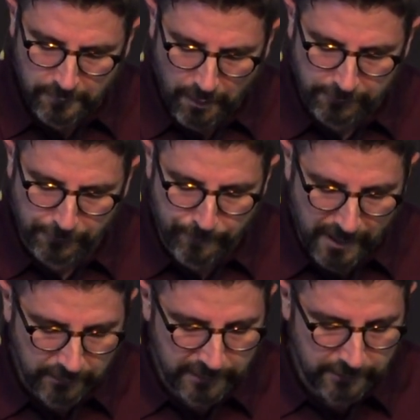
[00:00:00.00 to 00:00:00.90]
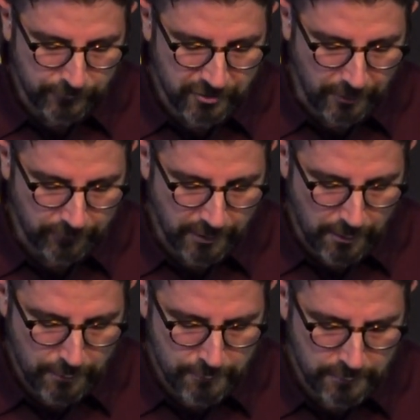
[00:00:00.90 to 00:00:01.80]
On your belly you shall
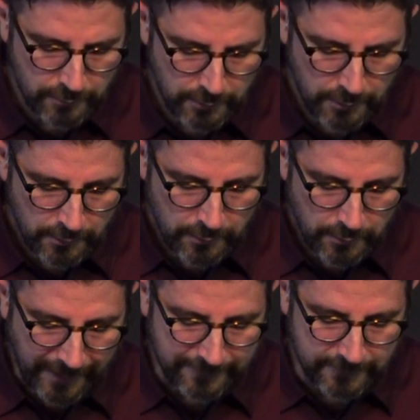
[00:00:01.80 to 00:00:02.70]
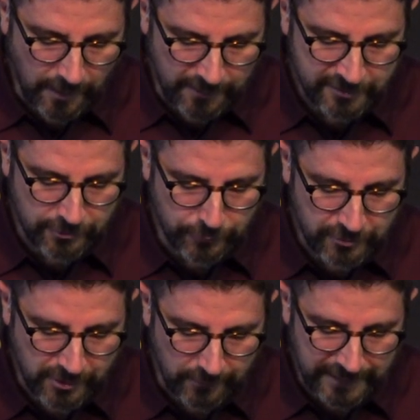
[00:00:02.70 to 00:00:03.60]
go, and dust you
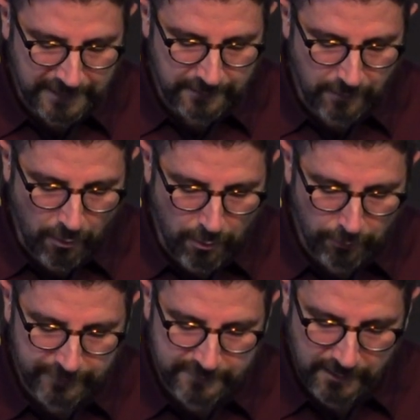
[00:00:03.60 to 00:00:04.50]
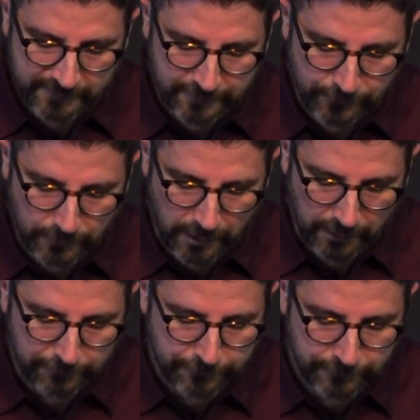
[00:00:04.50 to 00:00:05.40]
shall eat all the days of your
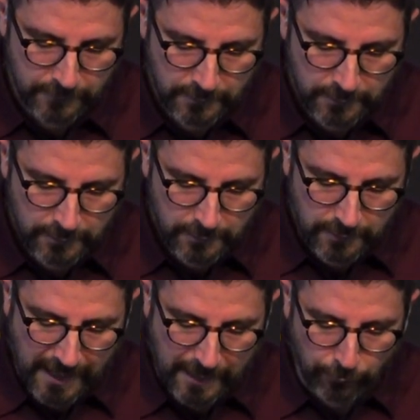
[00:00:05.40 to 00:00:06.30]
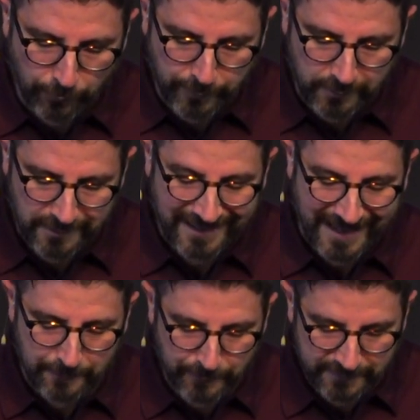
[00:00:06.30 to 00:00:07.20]
life. I will put
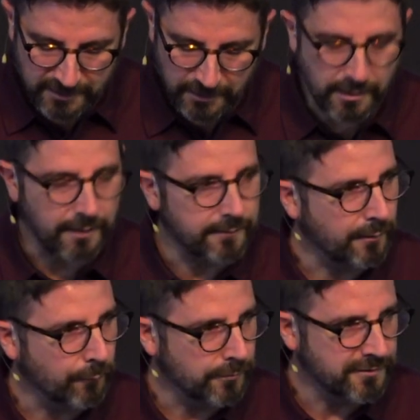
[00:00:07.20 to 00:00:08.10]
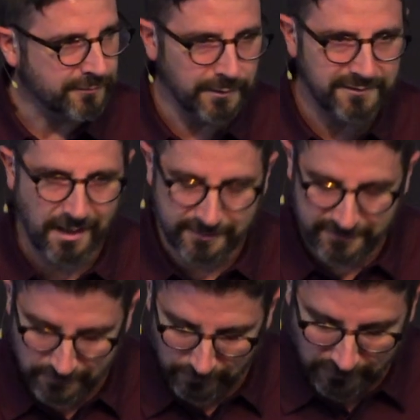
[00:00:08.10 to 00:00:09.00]
enmity, that, that word just means
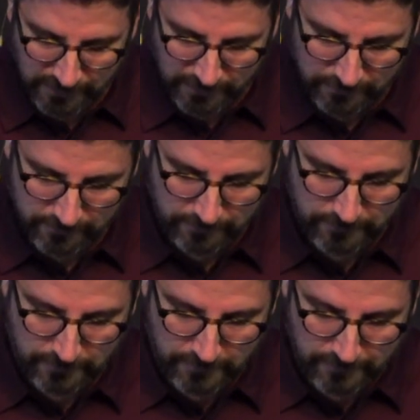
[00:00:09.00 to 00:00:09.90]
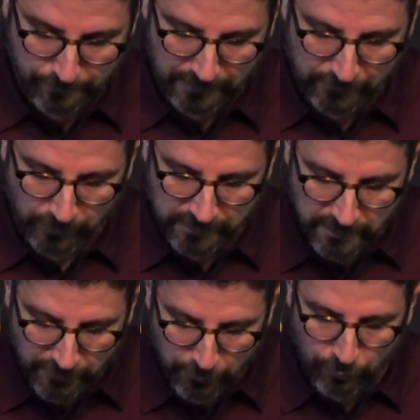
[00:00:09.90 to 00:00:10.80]
hostility, between
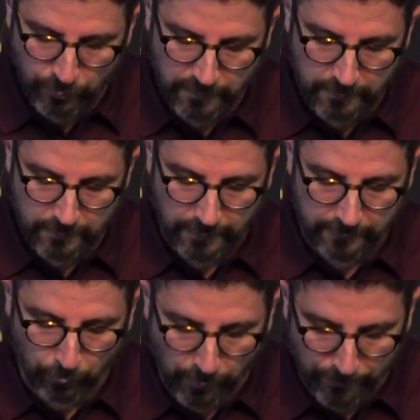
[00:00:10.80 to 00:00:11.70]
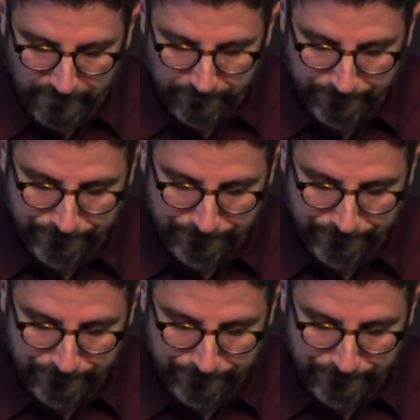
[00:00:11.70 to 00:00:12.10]
you and the woman,